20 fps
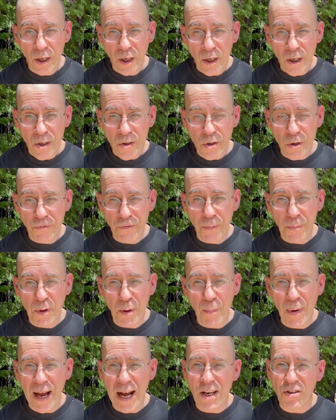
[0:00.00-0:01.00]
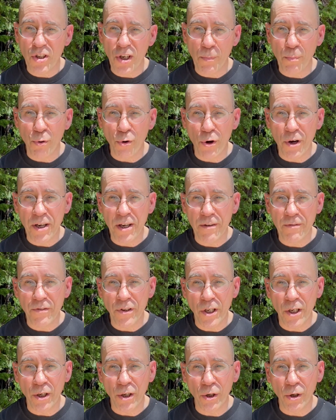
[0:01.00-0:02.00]
So from the magic point of
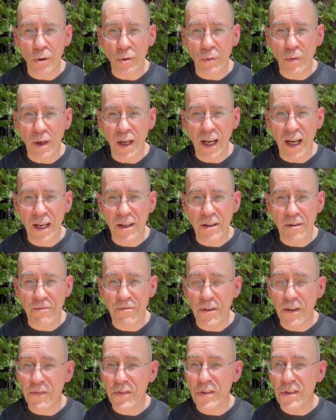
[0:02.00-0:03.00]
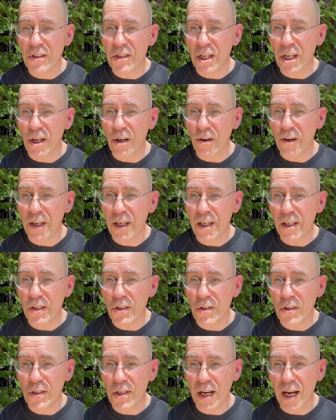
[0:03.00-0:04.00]
view, the fifth
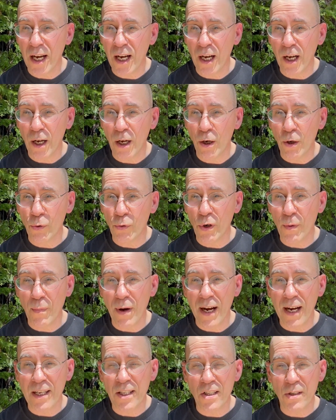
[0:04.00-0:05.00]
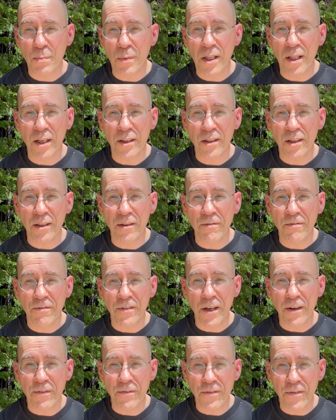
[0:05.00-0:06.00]
series reminds me that the
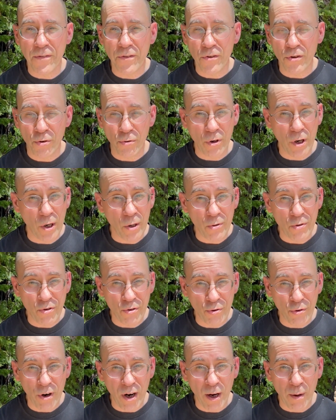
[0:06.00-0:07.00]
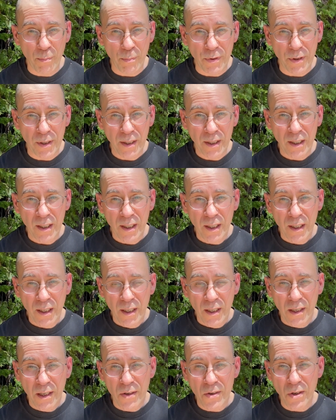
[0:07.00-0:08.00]
fifth tarot trump
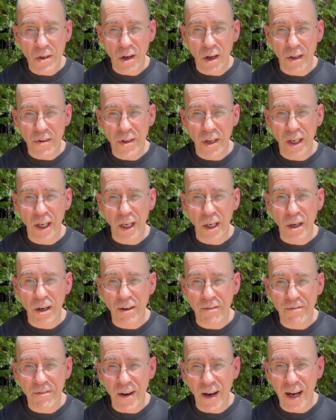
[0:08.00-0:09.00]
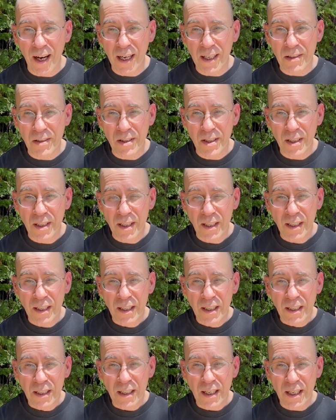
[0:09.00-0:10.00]
is called the Hierophant,
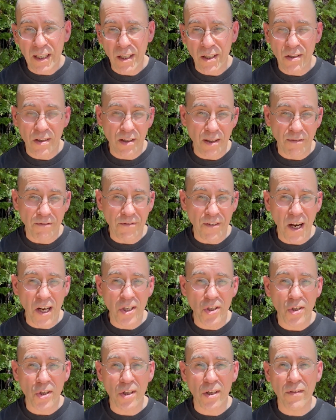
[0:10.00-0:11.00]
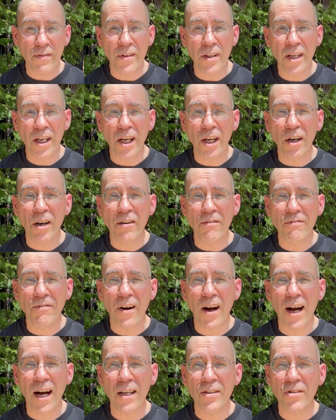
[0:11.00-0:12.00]
and it's the function of the
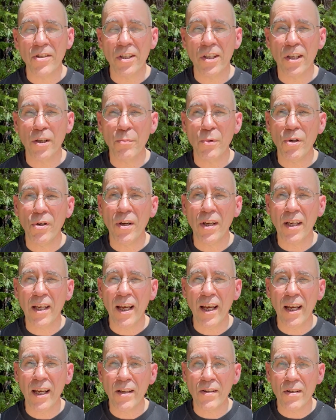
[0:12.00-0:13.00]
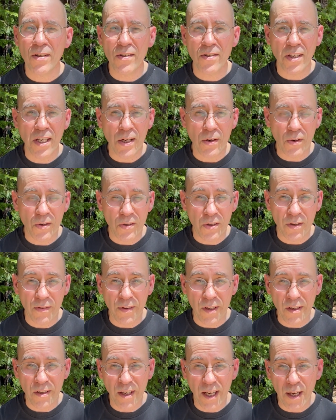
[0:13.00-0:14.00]
Hierophant to communicate the secrets of
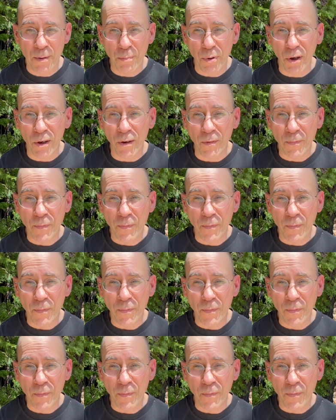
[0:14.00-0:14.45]
the temple.